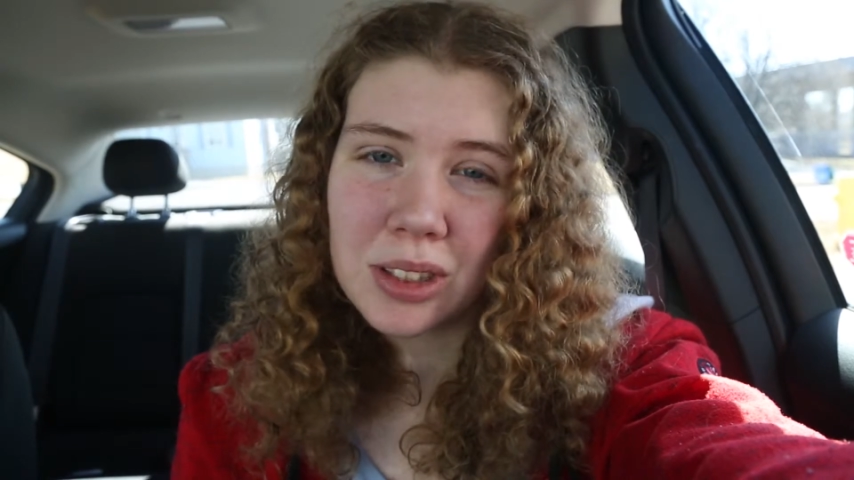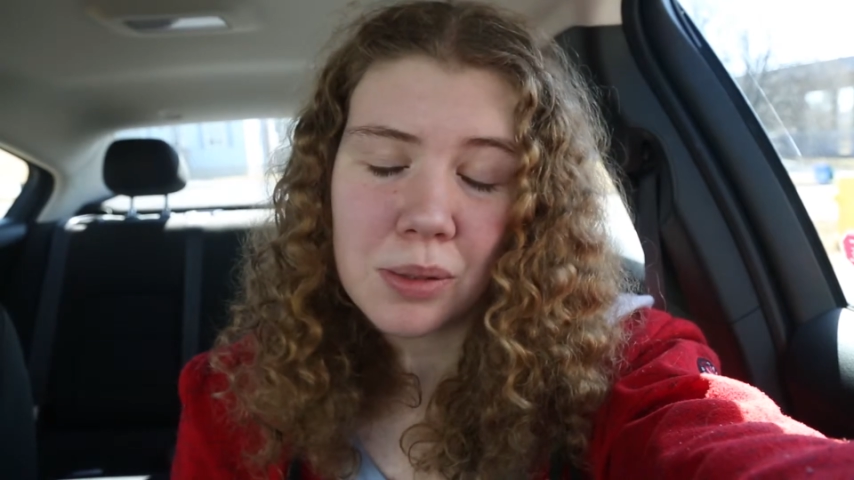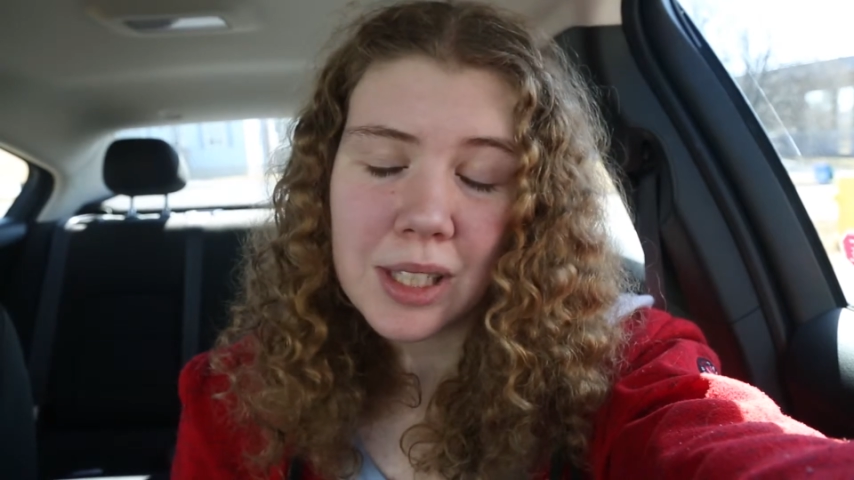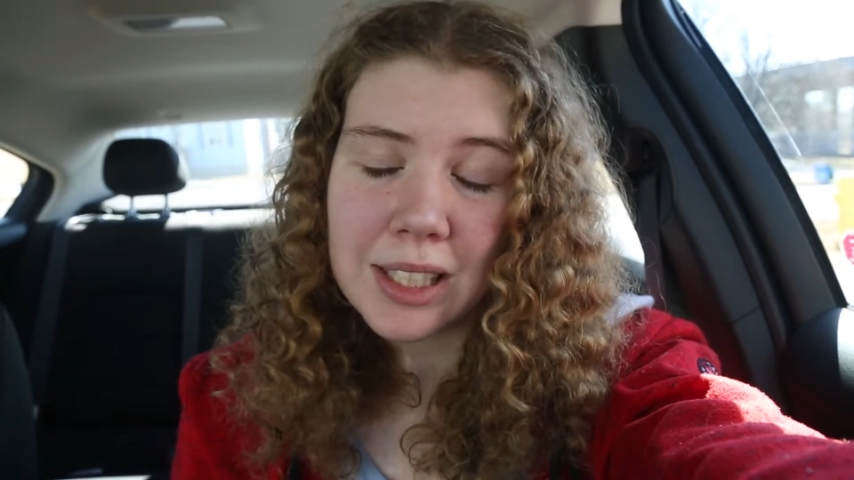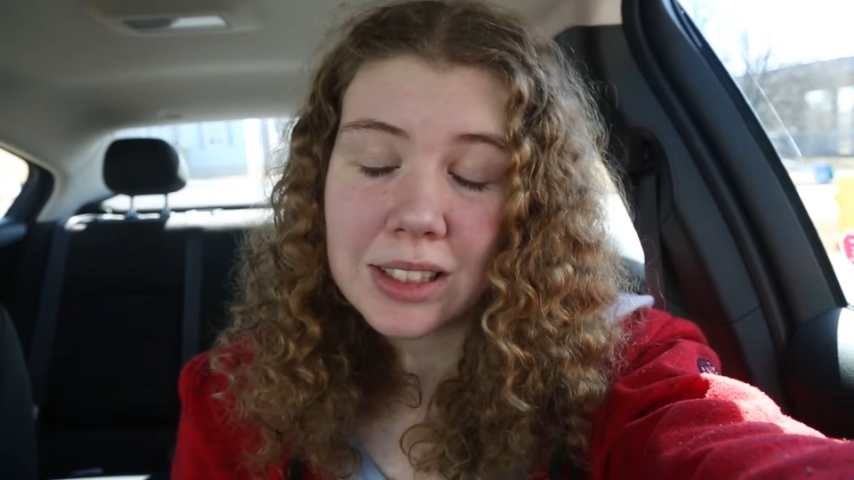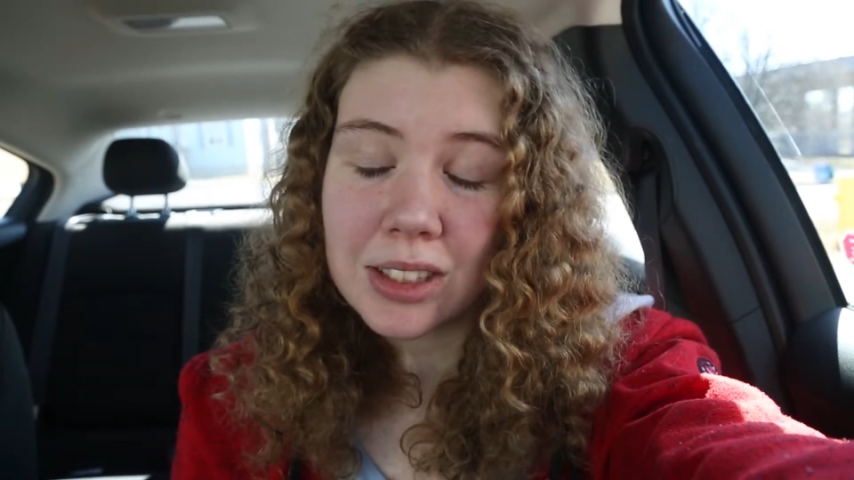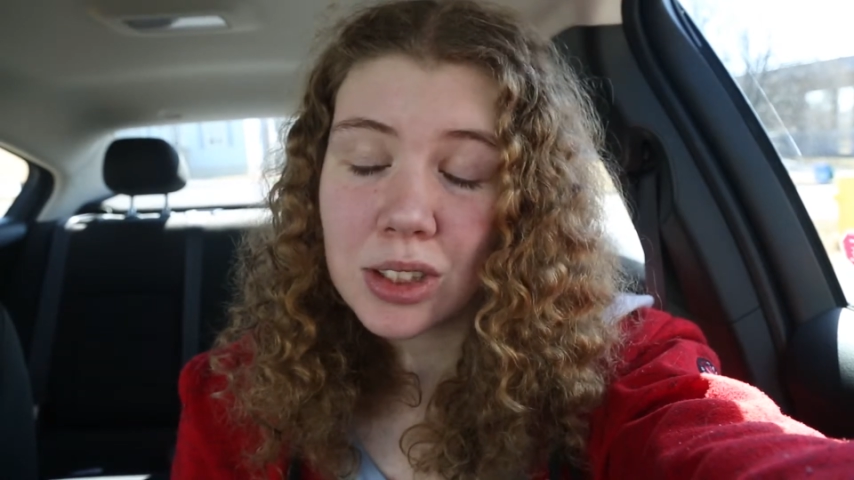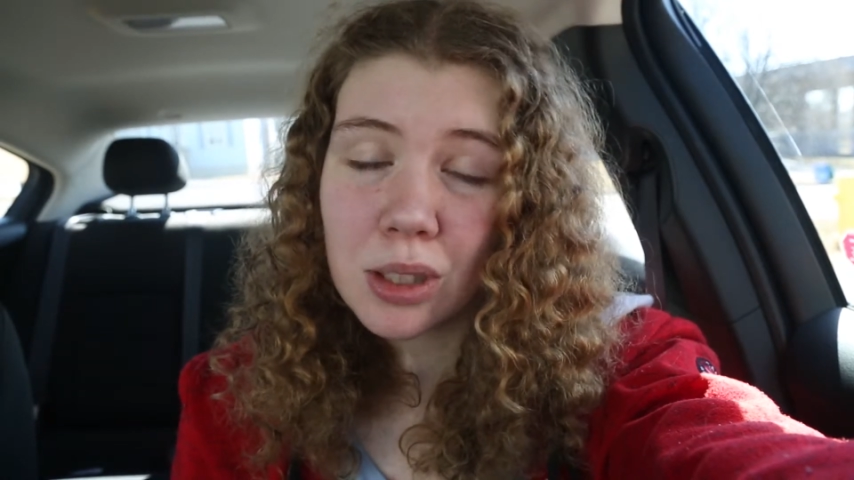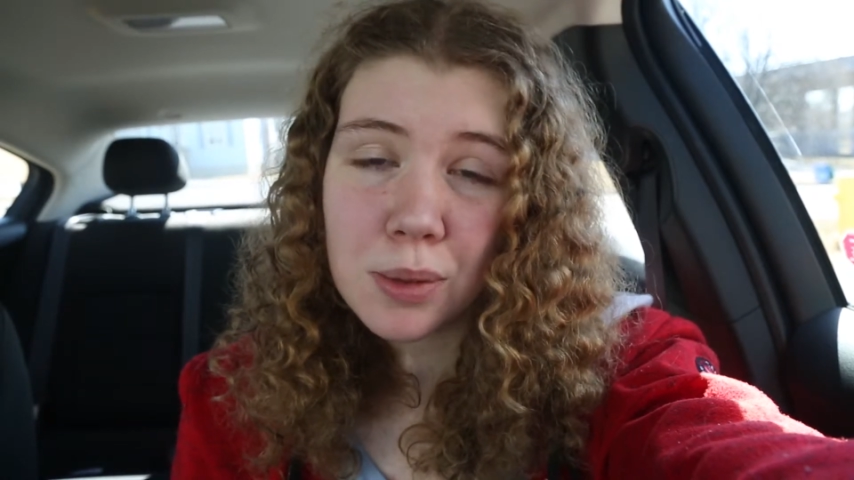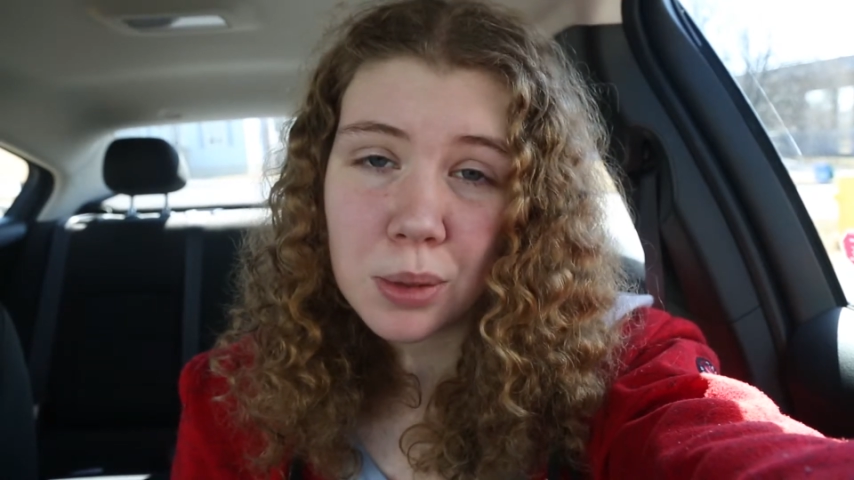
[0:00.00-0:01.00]
so nice and
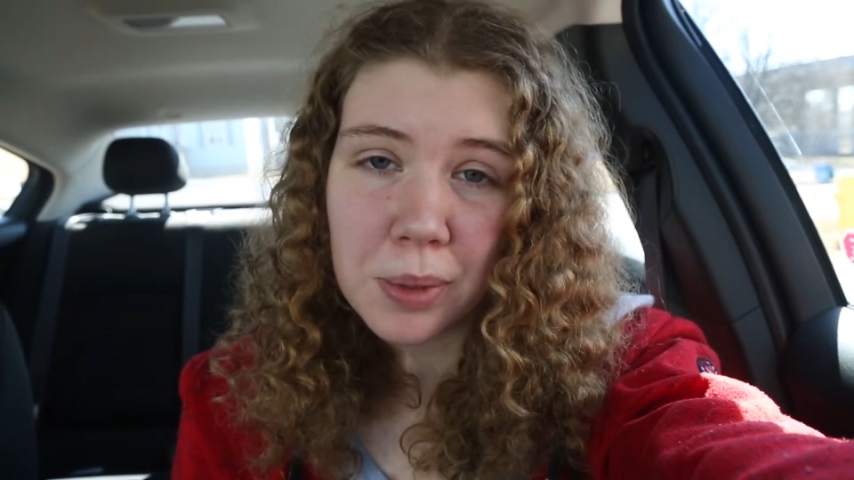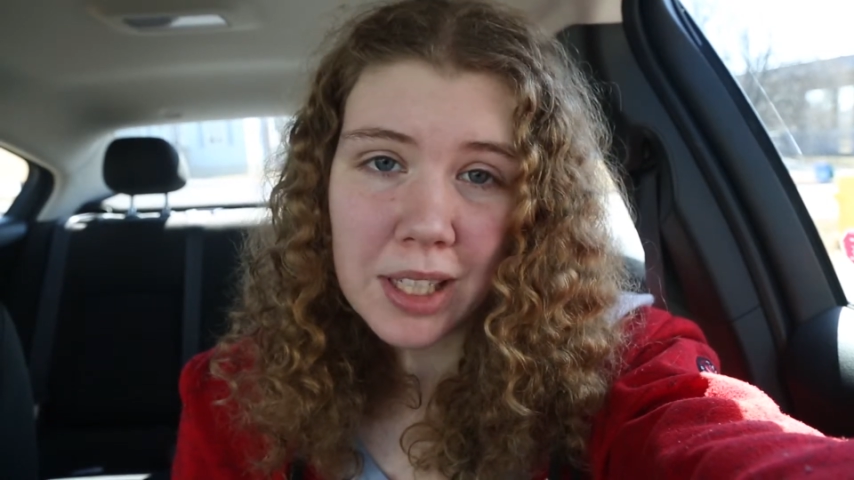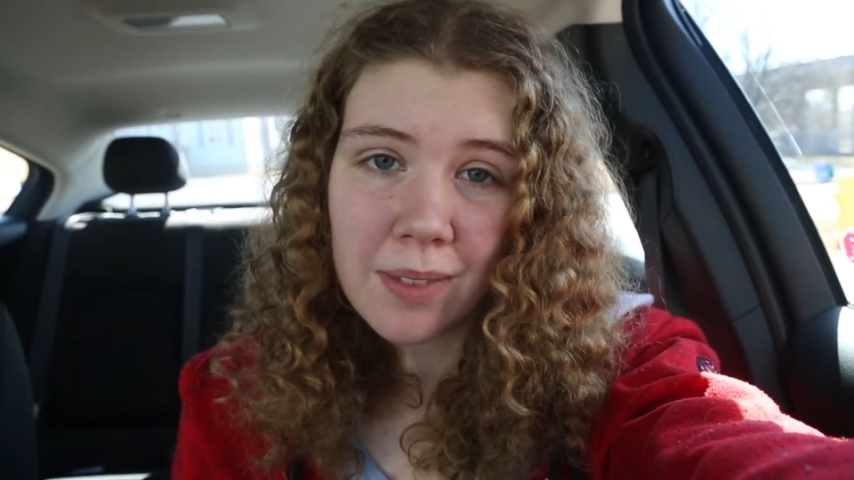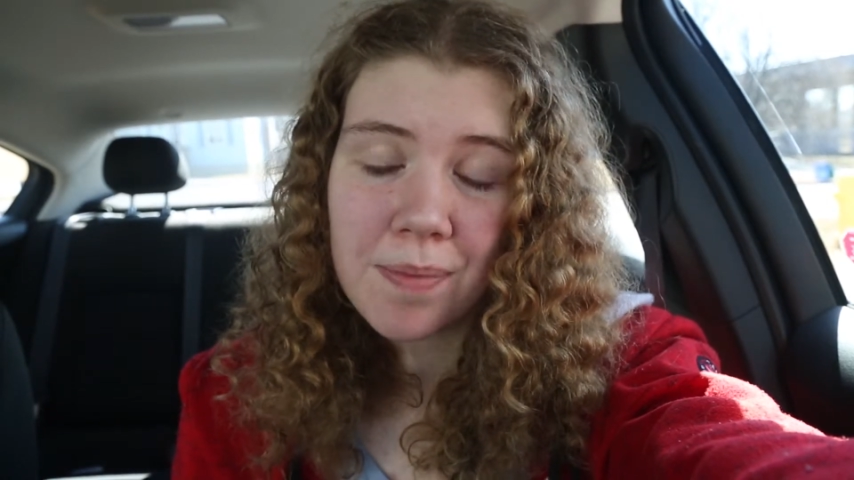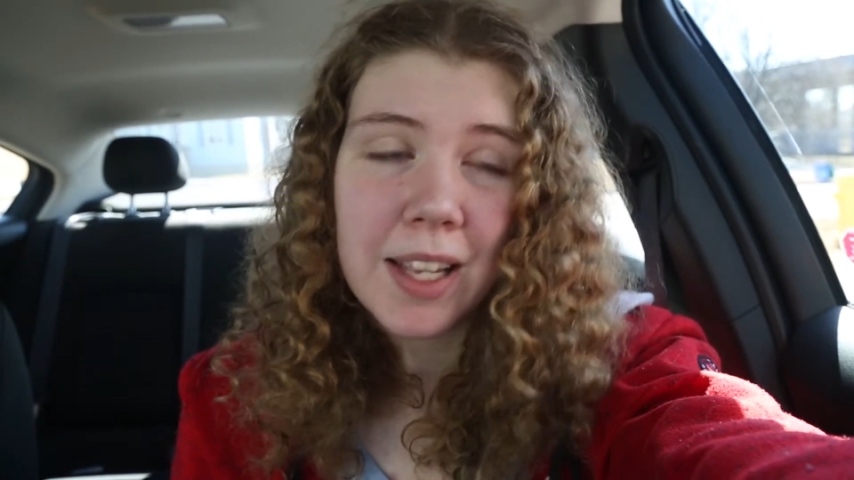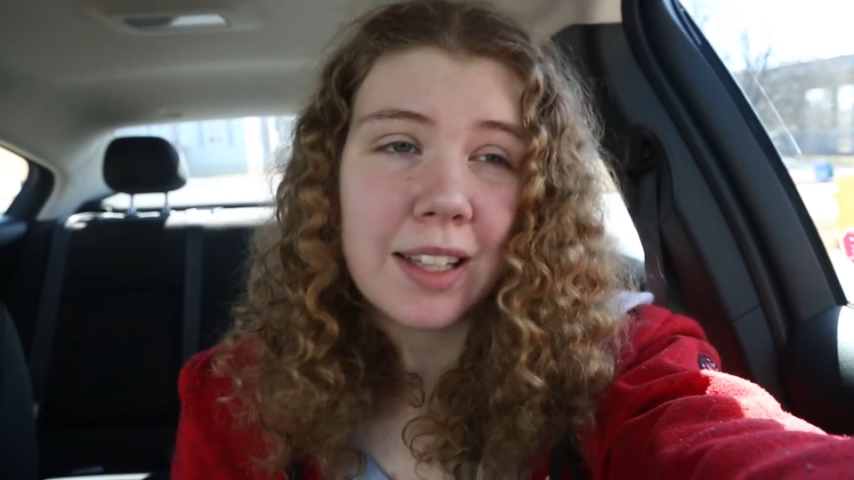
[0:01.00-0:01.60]
so sweet.